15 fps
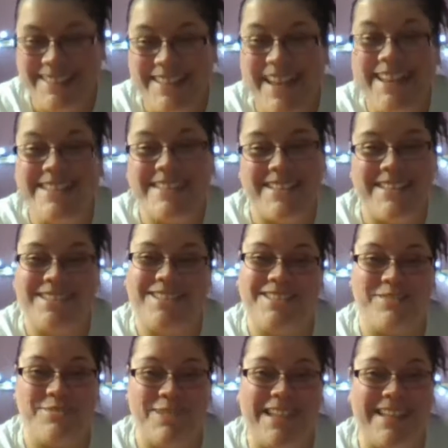Yes,
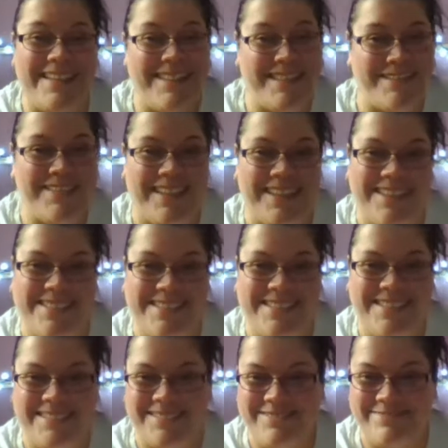sister. We can do
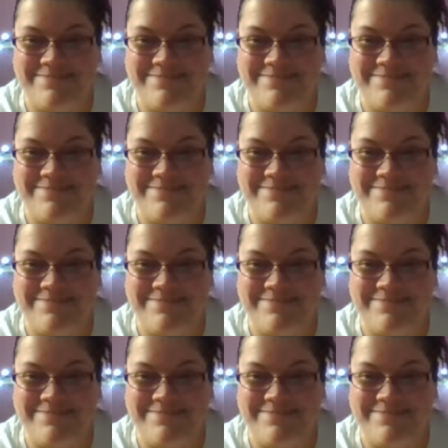this.